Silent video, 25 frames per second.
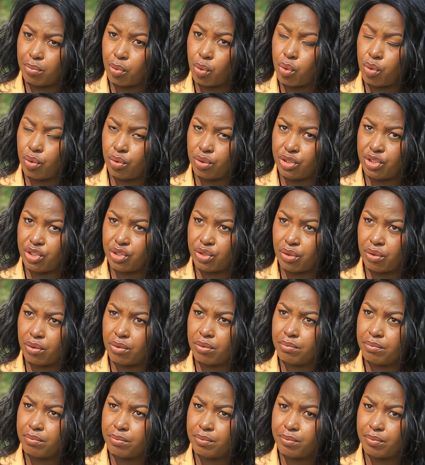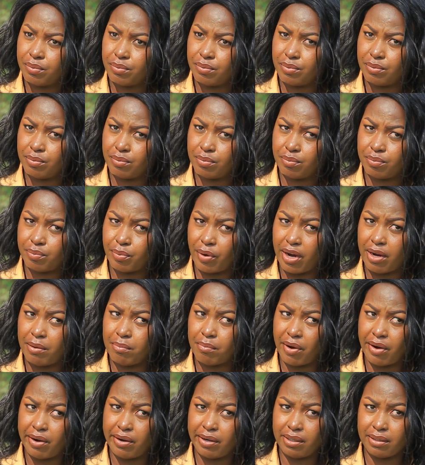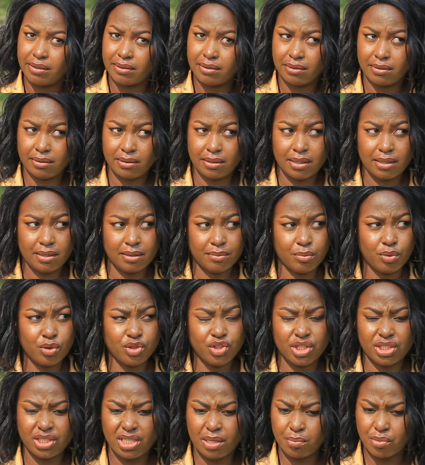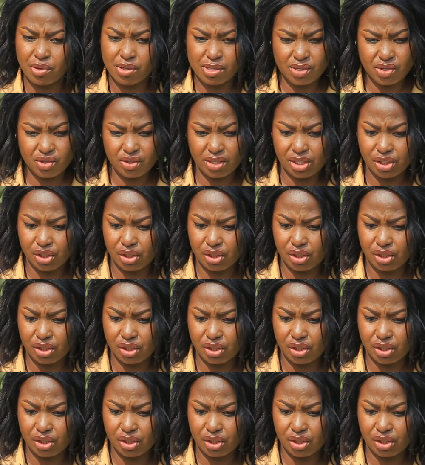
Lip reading: Buhunjiro primary. Yeah, Buhunjiro demonstration.